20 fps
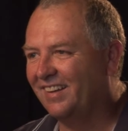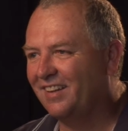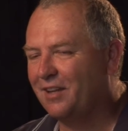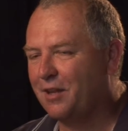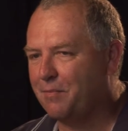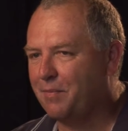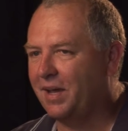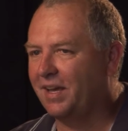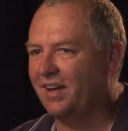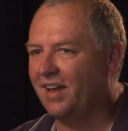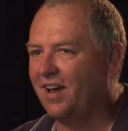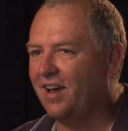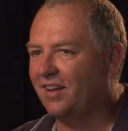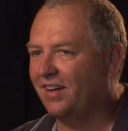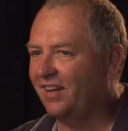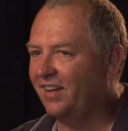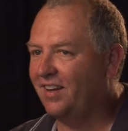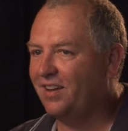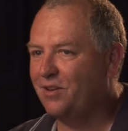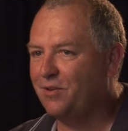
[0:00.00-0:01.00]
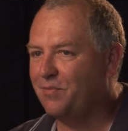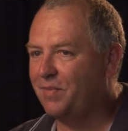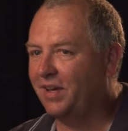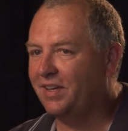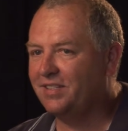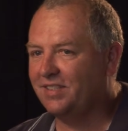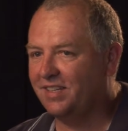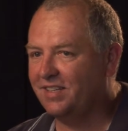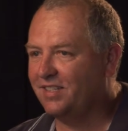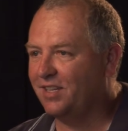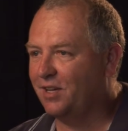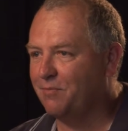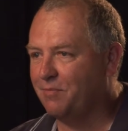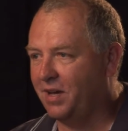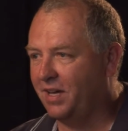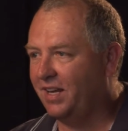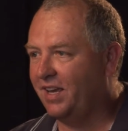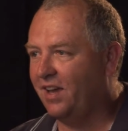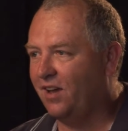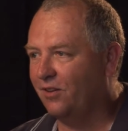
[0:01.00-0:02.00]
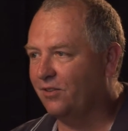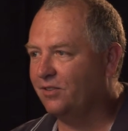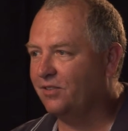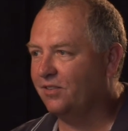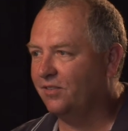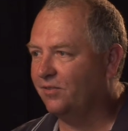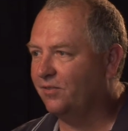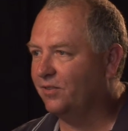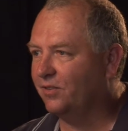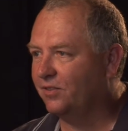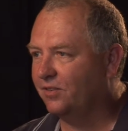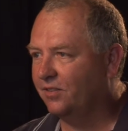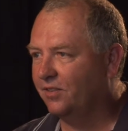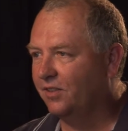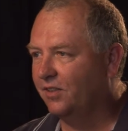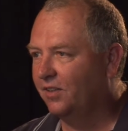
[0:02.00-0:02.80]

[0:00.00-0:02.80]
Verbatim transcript: they may not. And then you may see somebody else that was,